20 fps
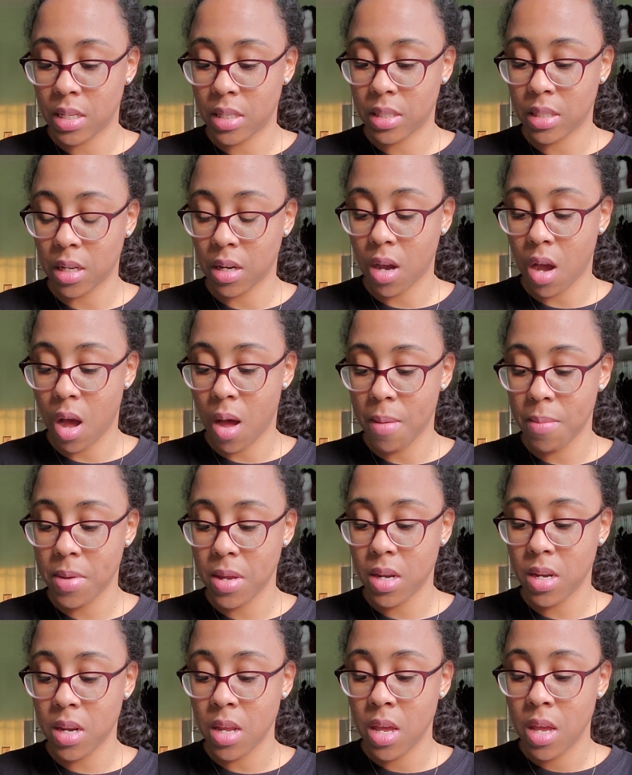It's a
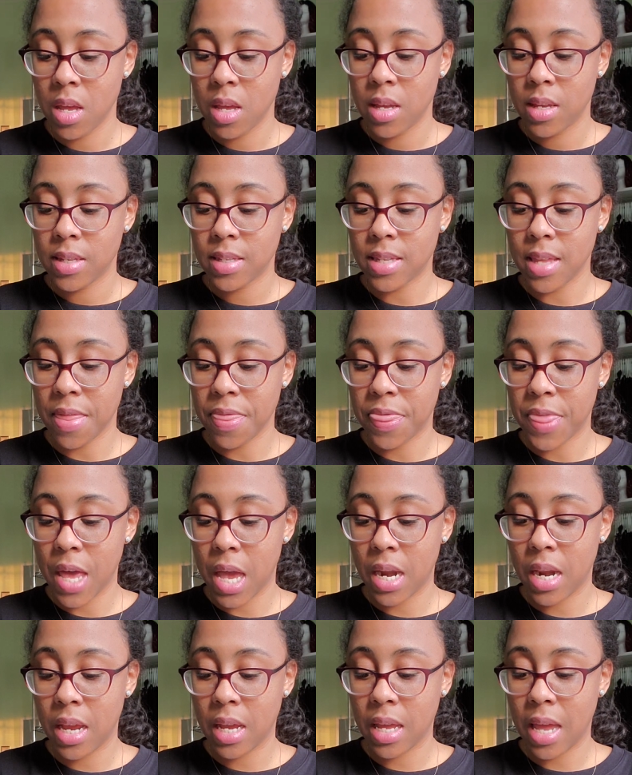common
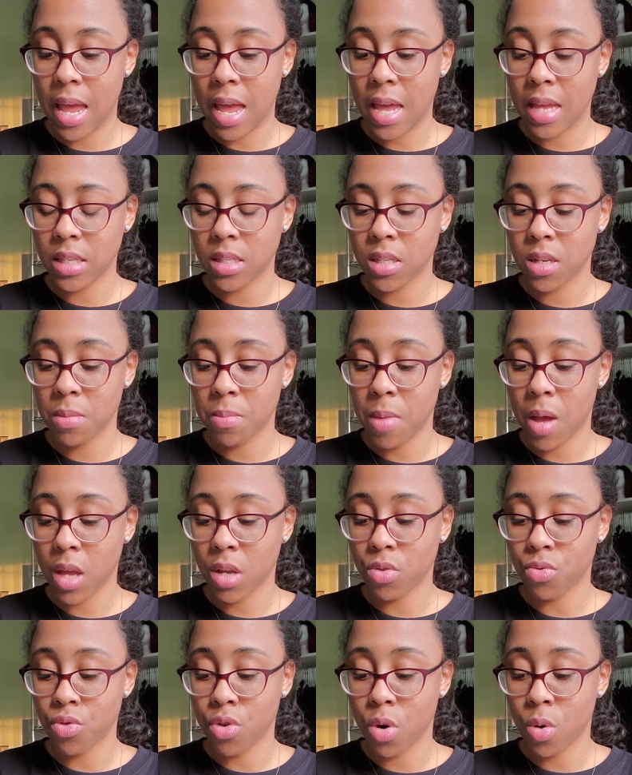synthetic
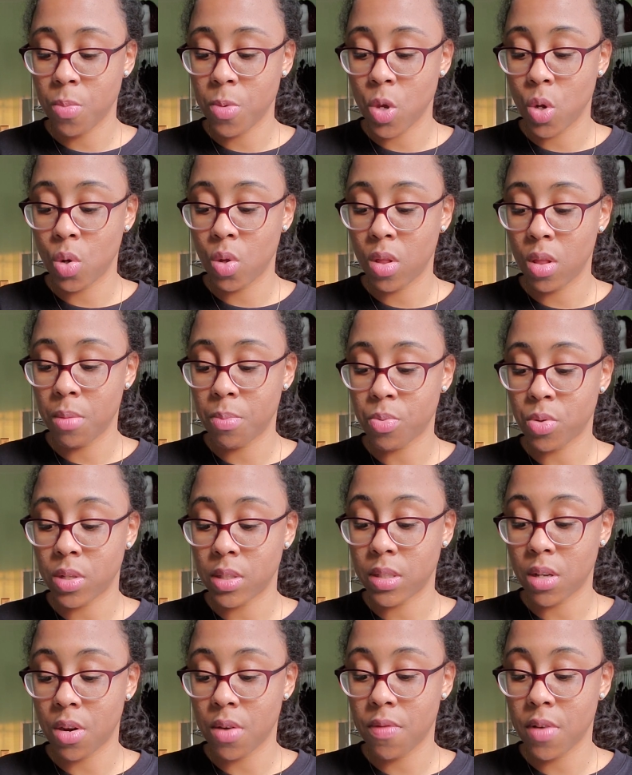antimicrobial
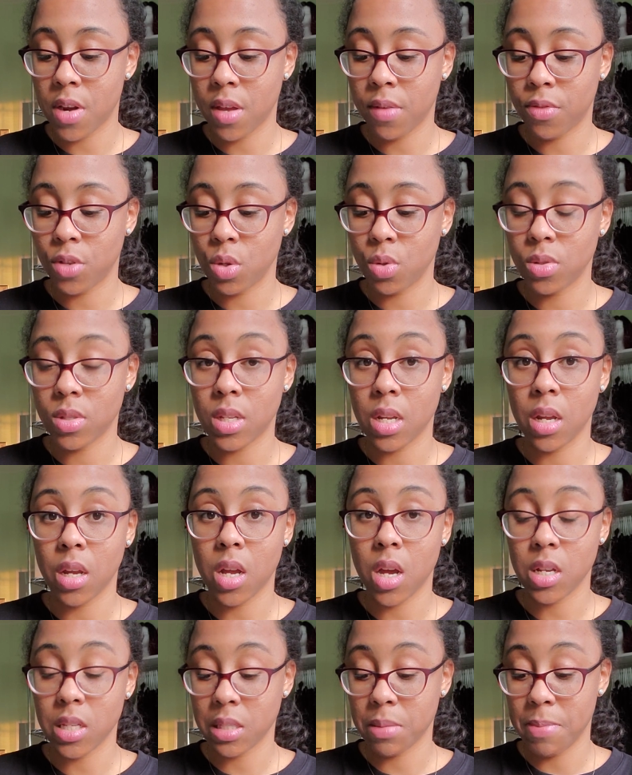preservative used in
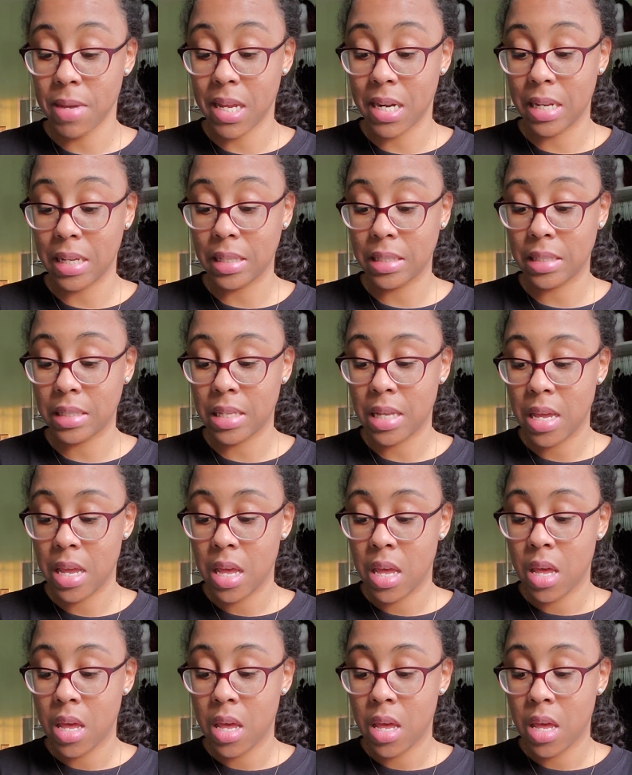cosmetics.